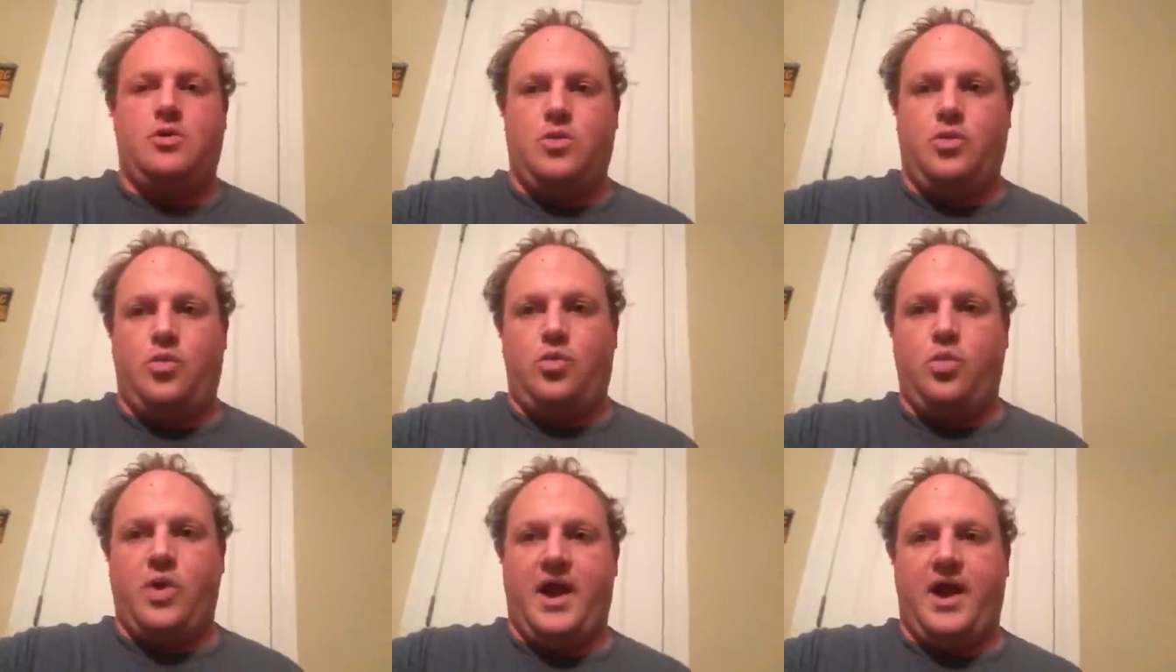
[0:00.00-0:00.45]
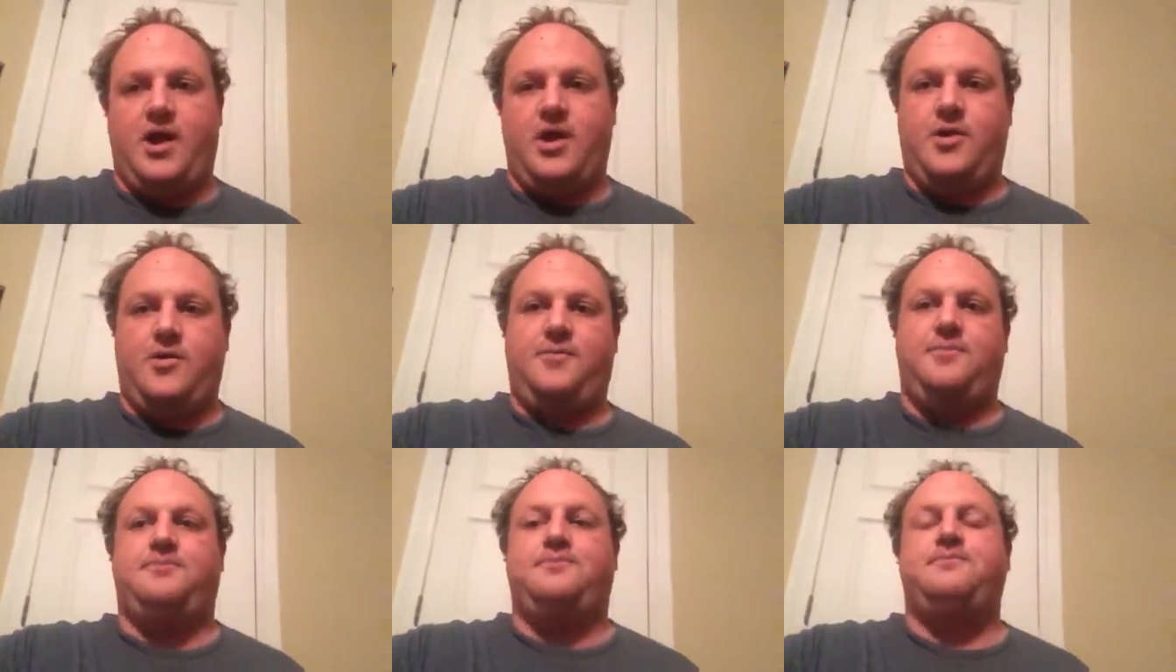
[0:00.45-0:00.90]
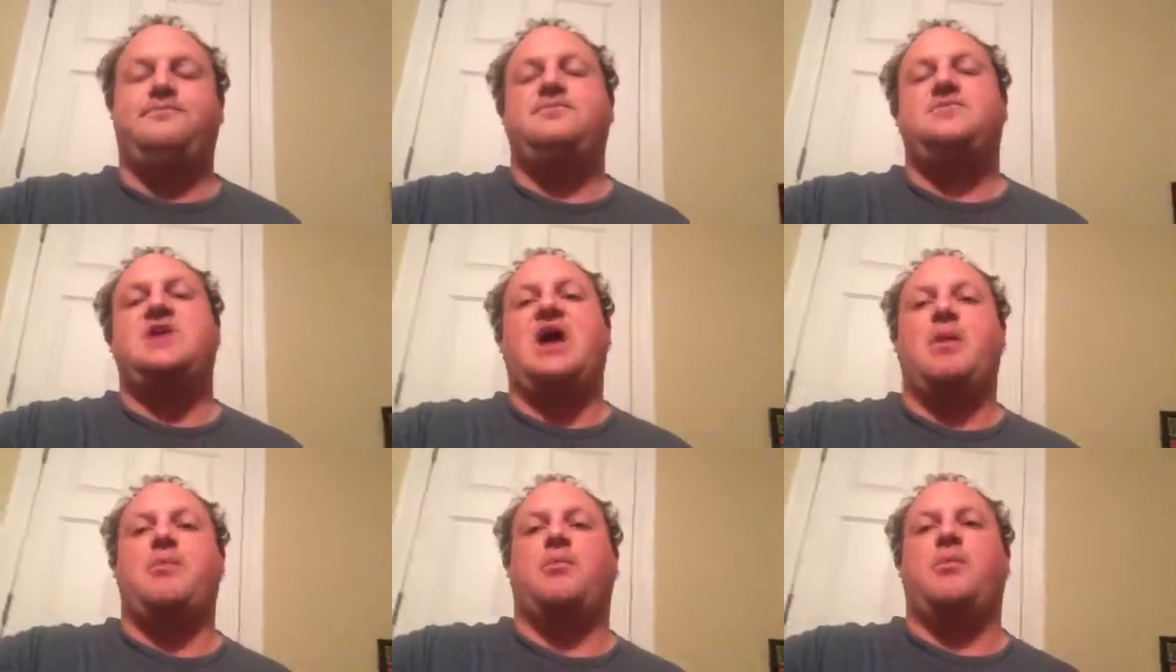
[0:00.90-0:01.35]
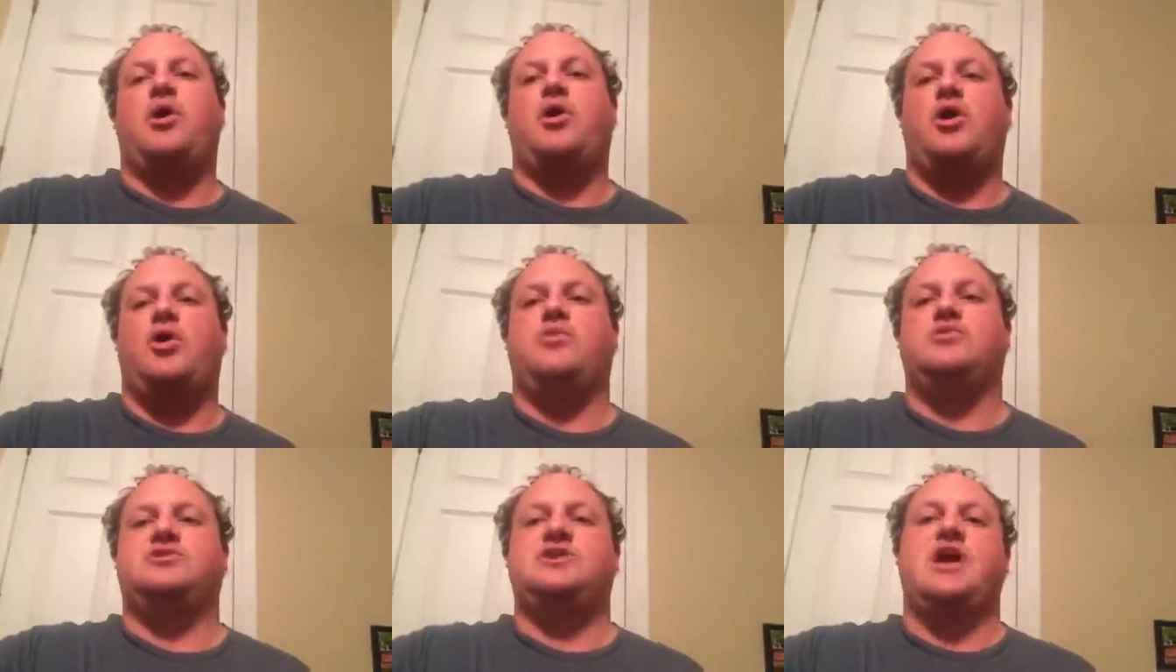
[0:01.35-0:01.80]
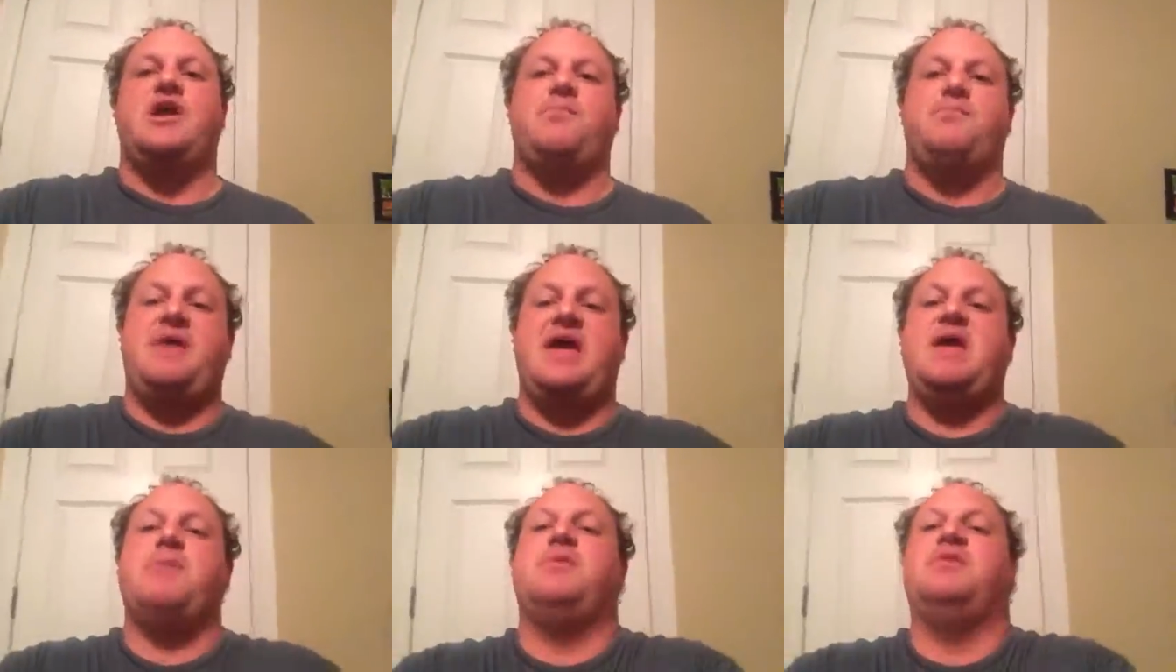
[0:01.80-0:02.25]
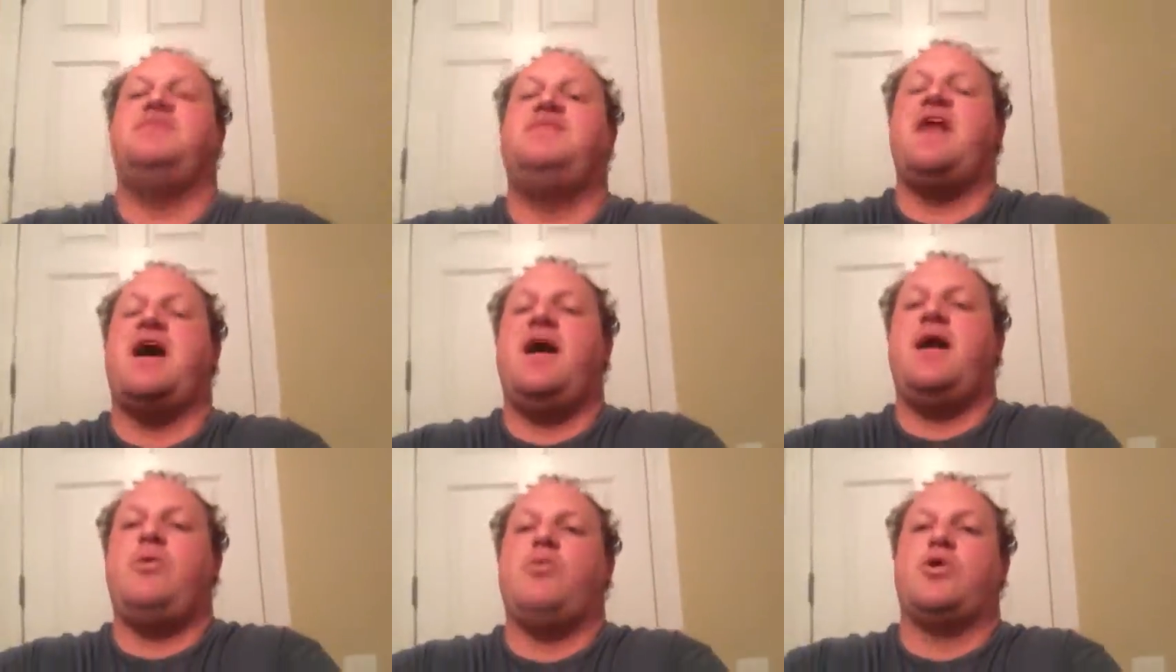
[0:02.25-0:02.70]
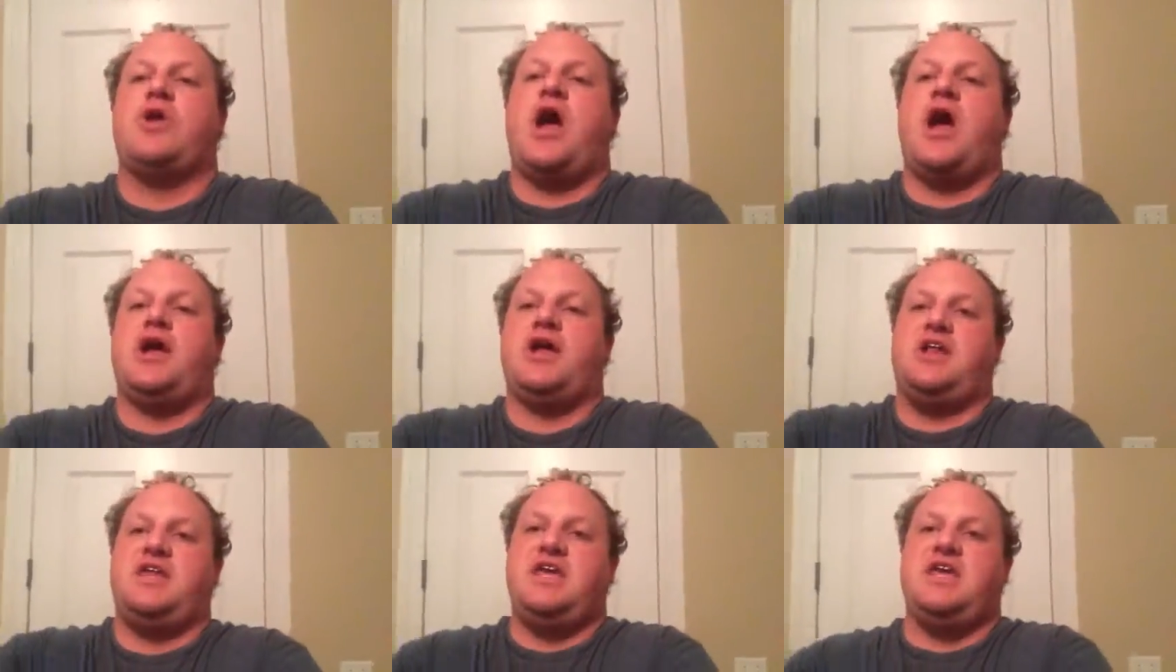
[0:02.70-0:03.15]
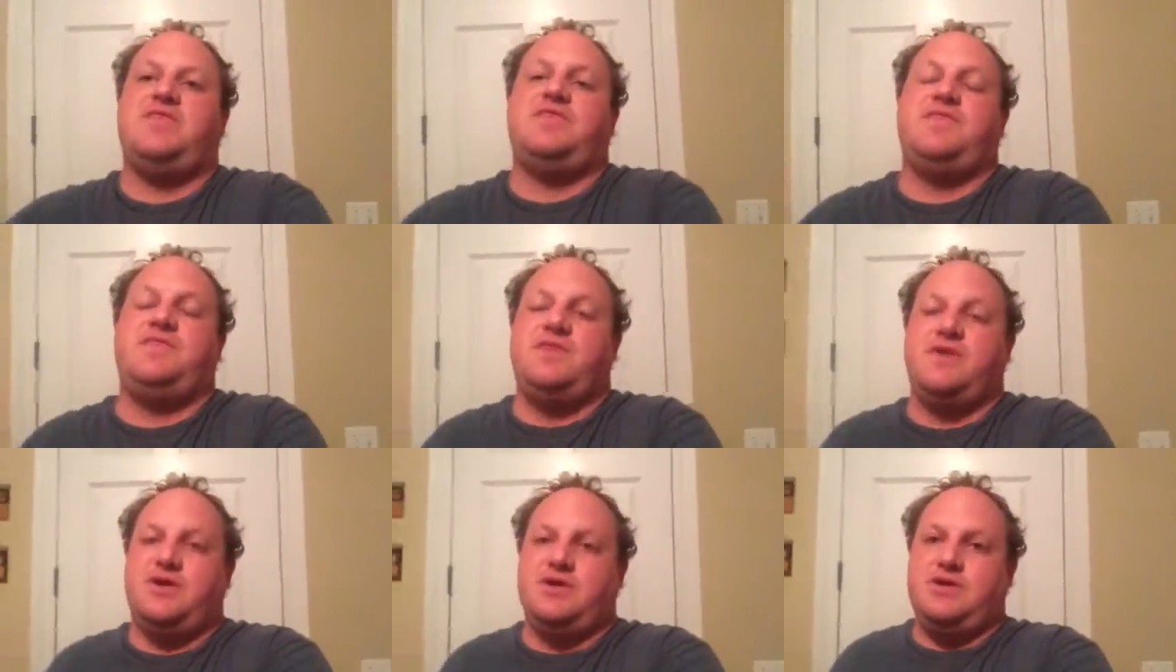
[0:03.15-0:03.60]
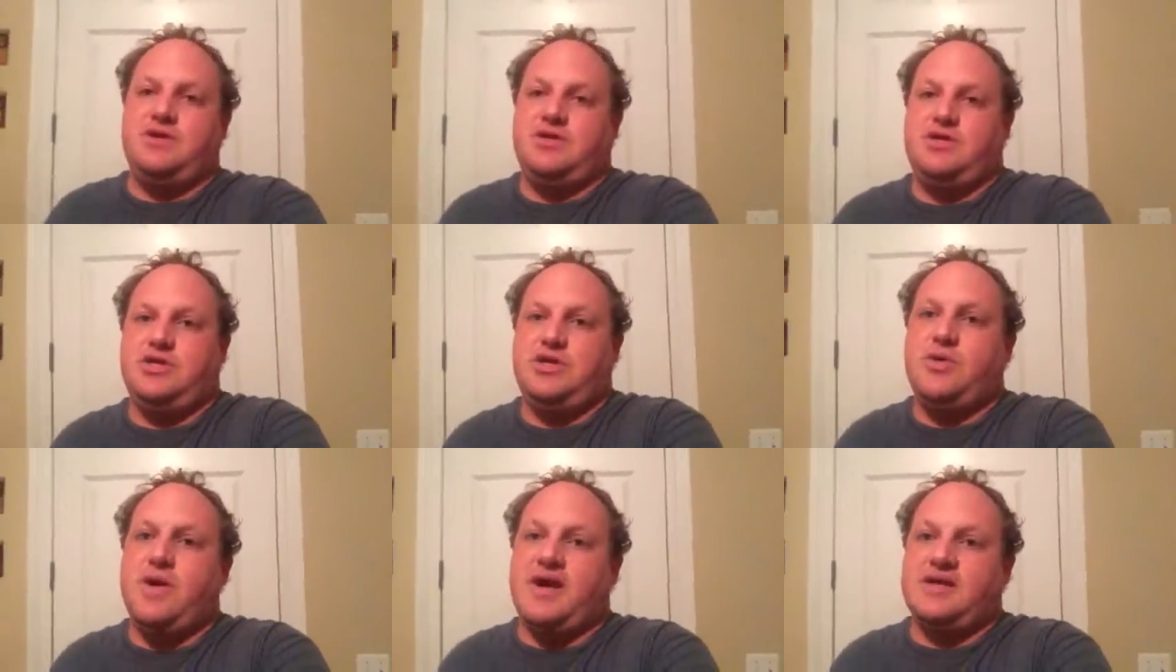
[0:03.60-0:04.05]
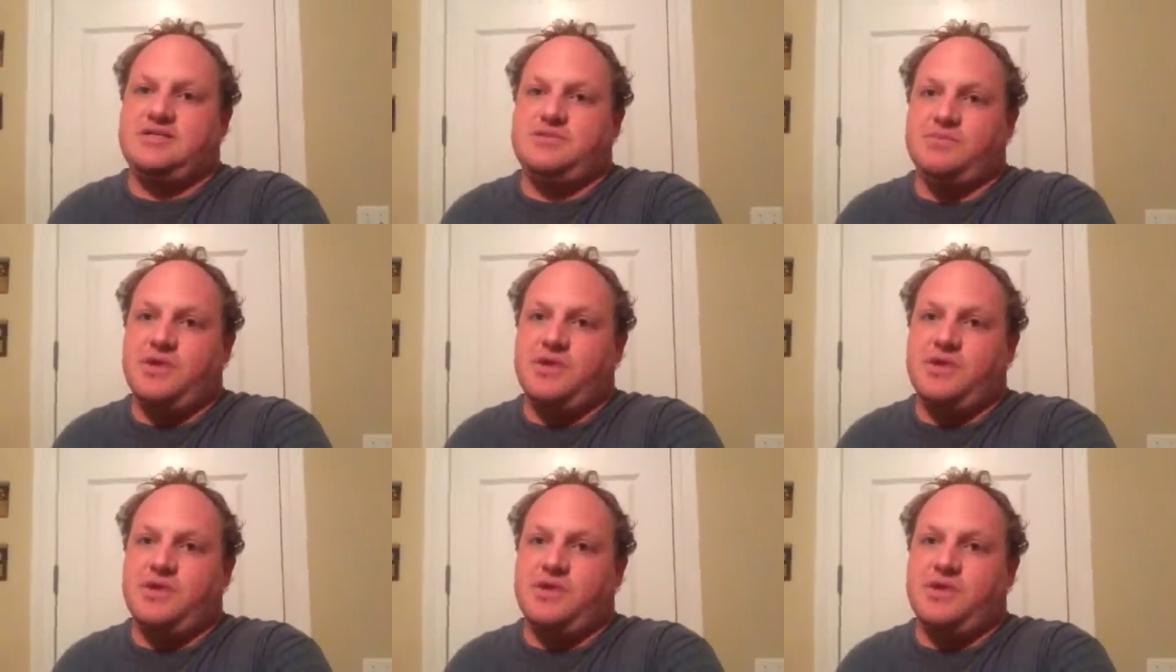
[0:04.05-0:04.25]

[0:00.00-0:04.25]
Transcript: where Yamamoto was going to be, but they were not going to get the U.S.